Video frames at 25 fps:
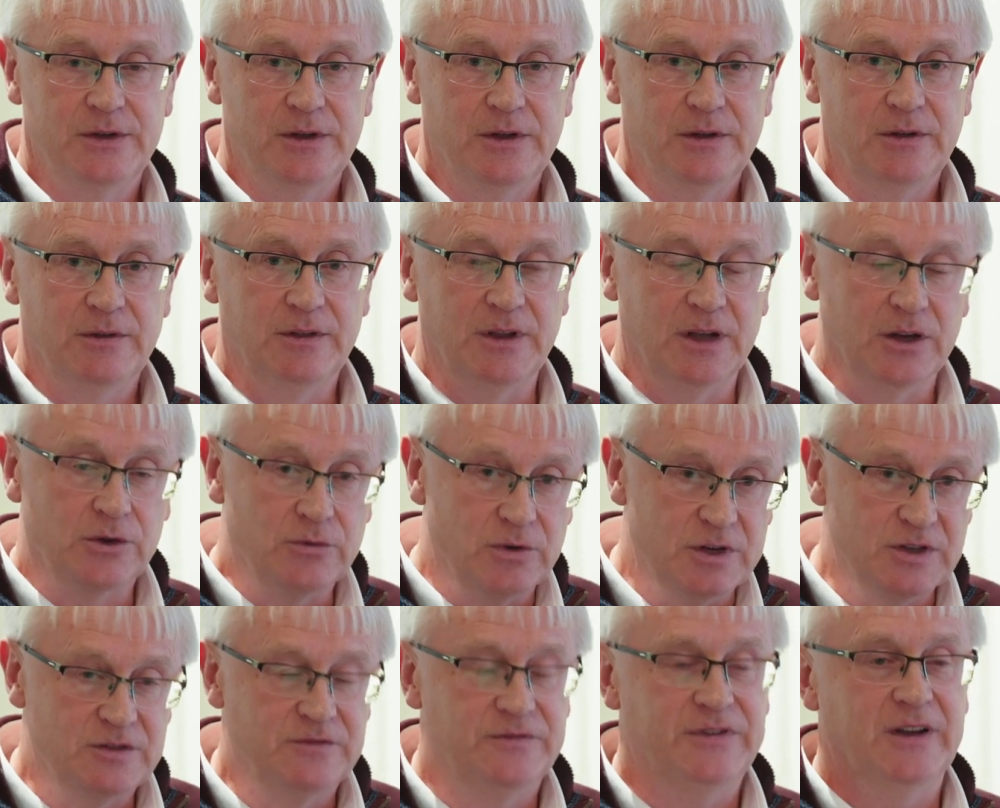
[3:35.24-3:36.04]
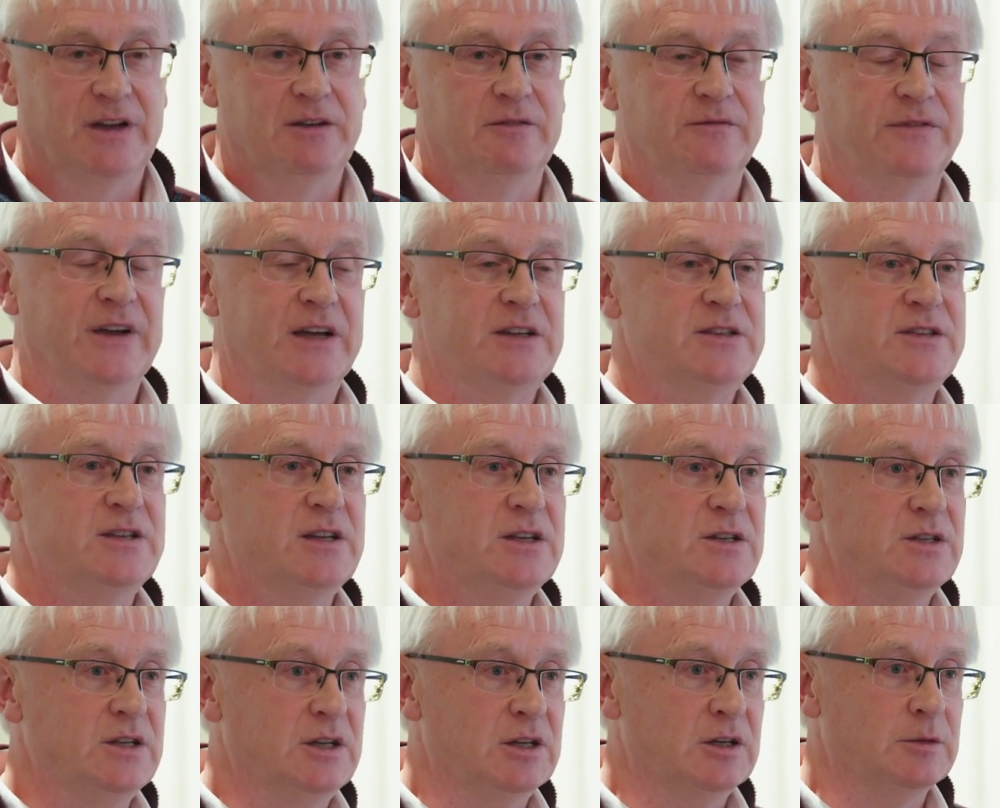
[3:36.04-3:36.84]
They increase
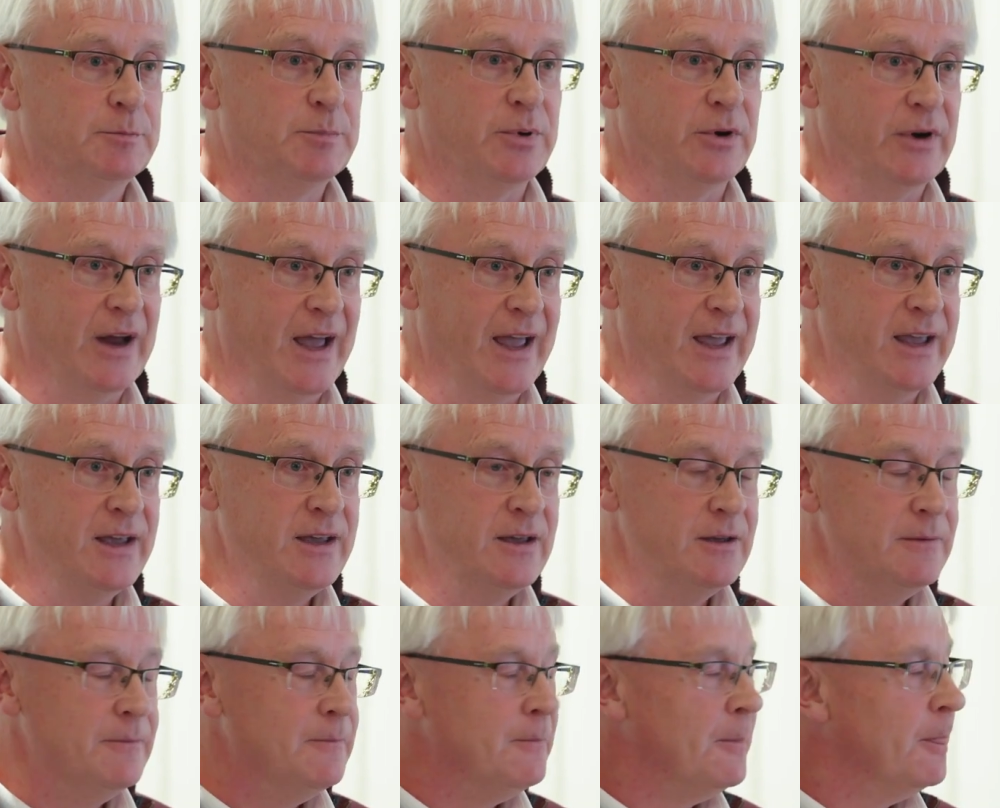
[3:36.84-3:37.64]
vaccine yield per egg.